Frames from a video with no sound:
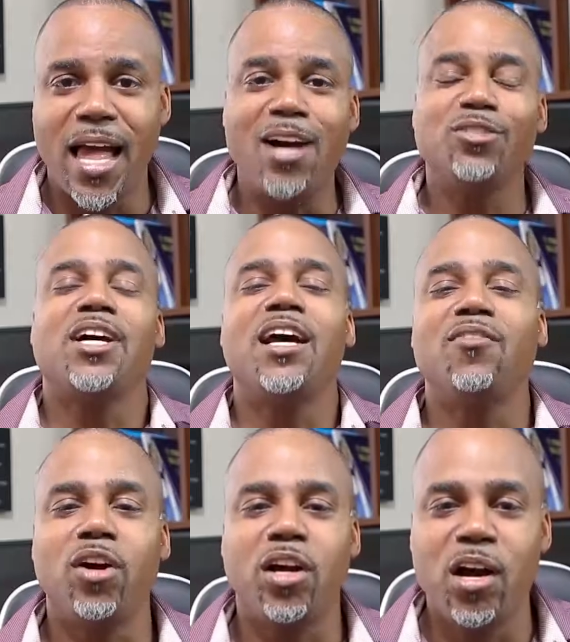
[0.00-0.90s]
outside of
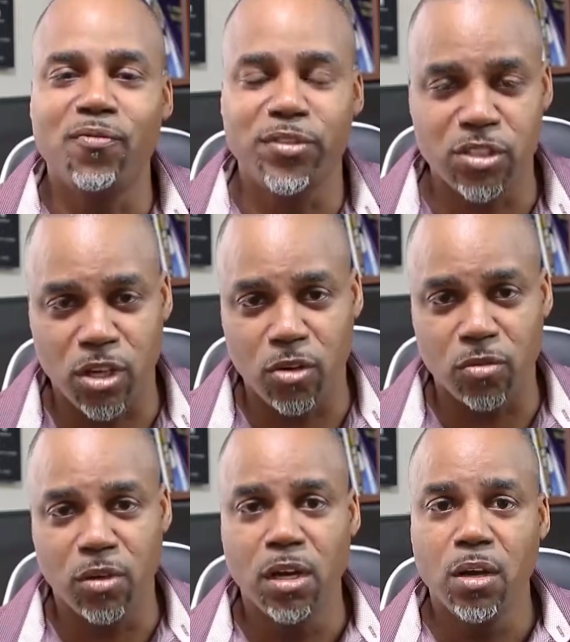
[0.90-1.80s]
our comfort
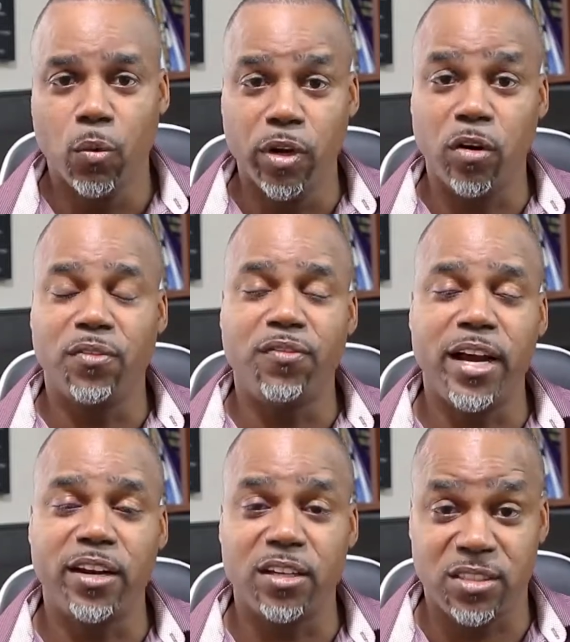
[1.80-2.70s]
zone, we're going to
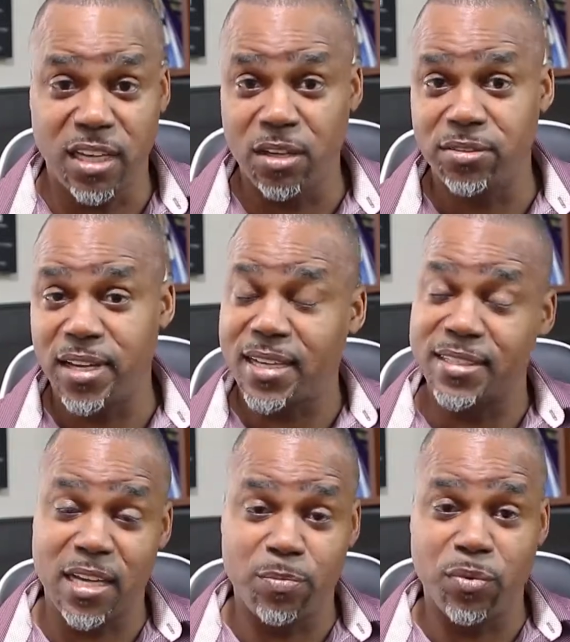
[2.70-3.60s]
find ourselves, like I
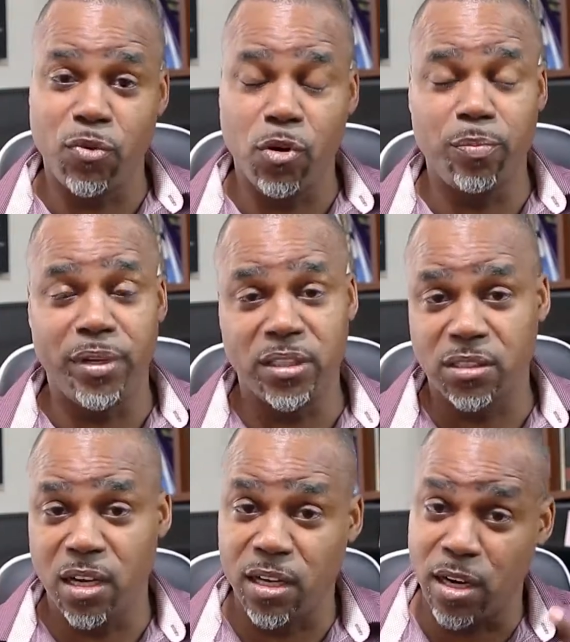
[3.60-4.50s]
said before, being
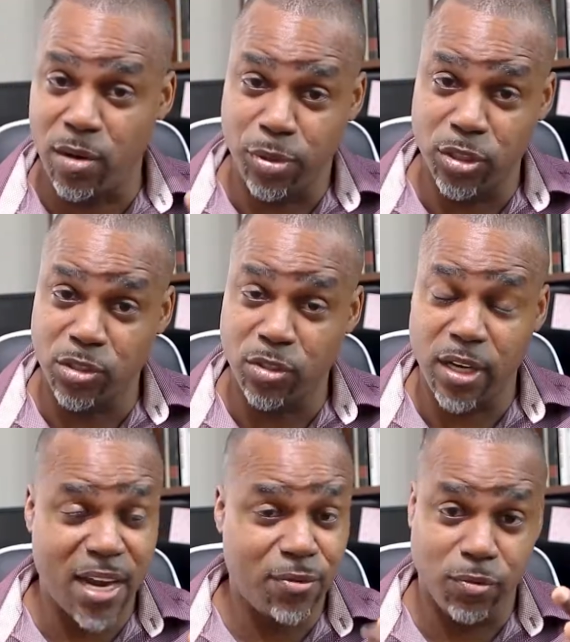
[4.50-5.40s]
stuck in our personal
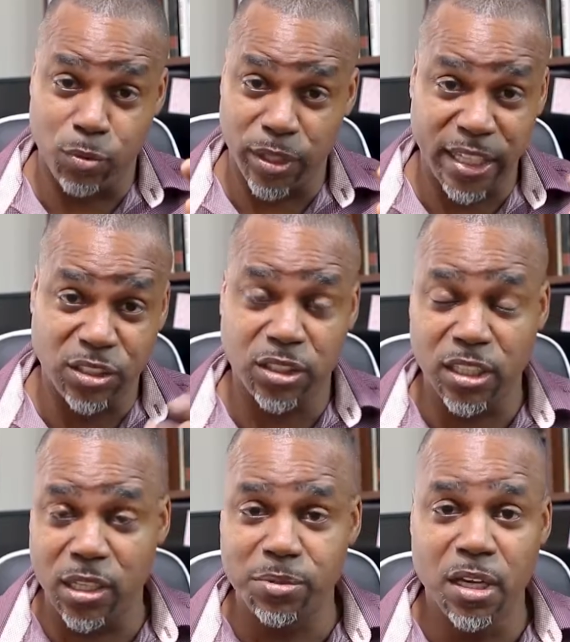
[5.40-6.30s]
life,
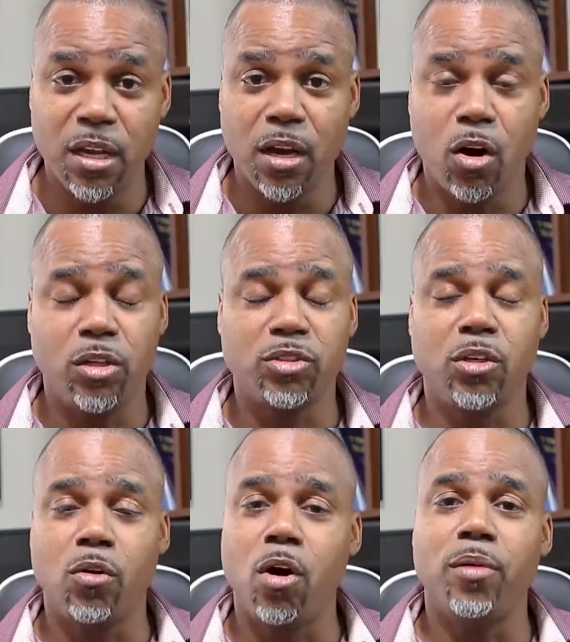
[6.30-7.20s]
relationships,
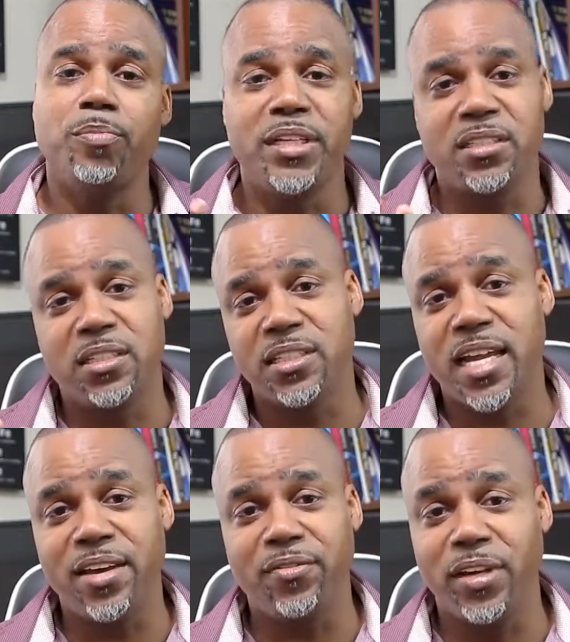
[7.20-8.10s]
also our business
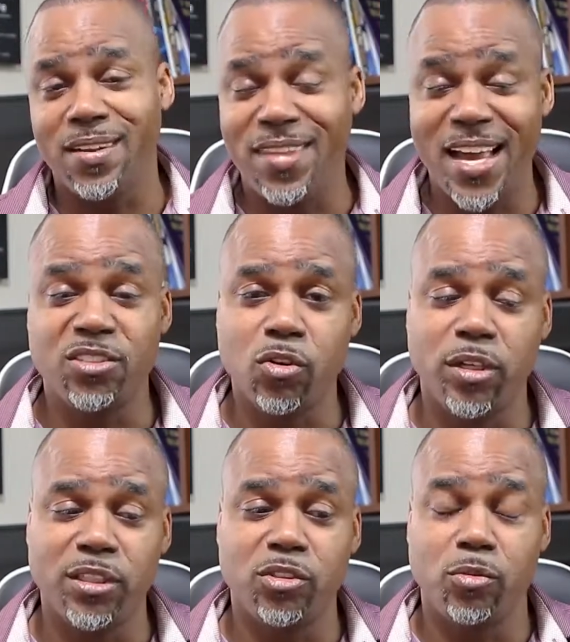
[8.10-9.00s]
life. And that's
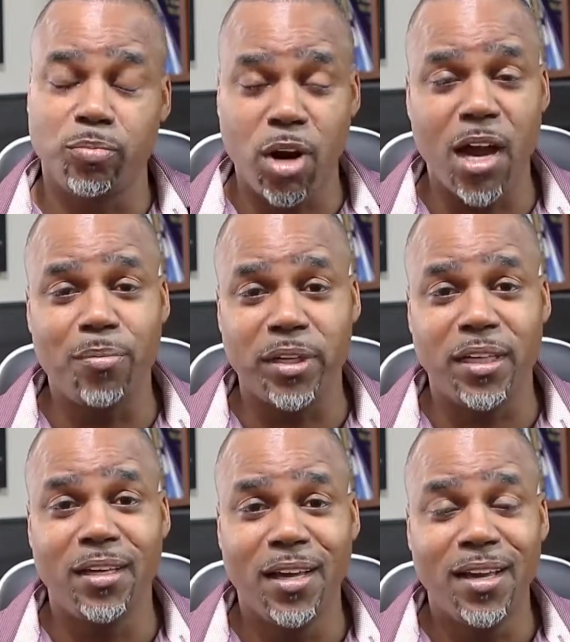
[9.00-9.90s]
going to
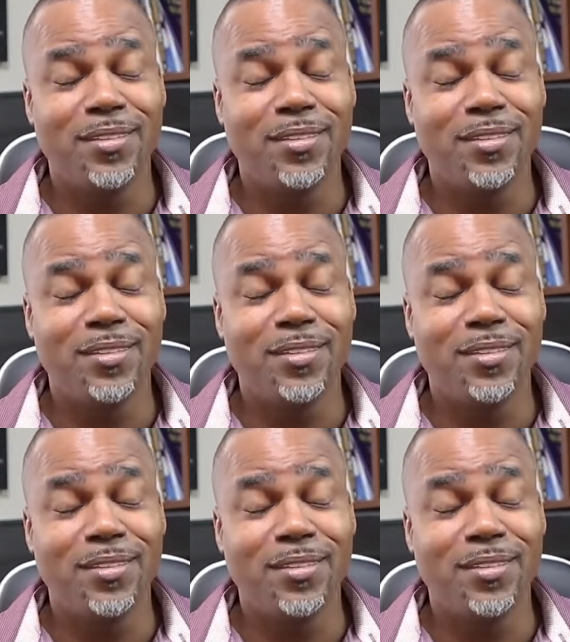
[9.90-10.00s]
probably